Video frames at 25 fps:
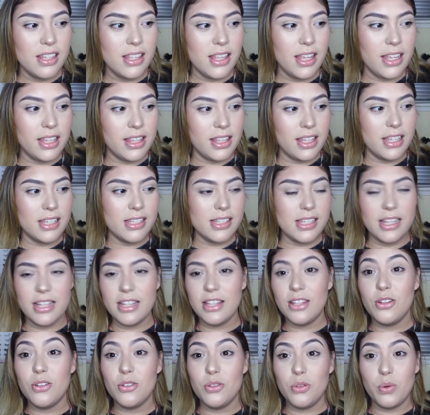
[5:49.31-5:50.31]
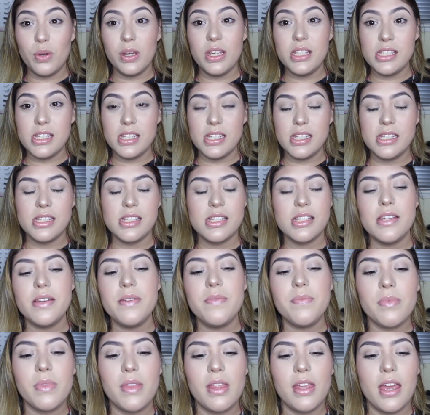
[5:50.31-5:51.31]
like, these, like, little noises.
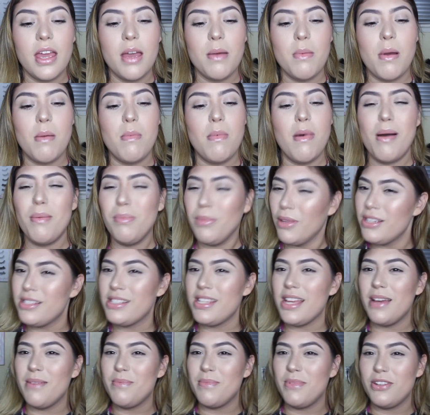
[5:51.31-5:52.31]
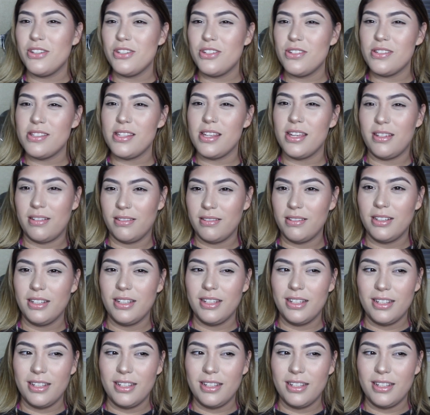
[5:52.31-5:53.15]
And my mom looked at me and she's like,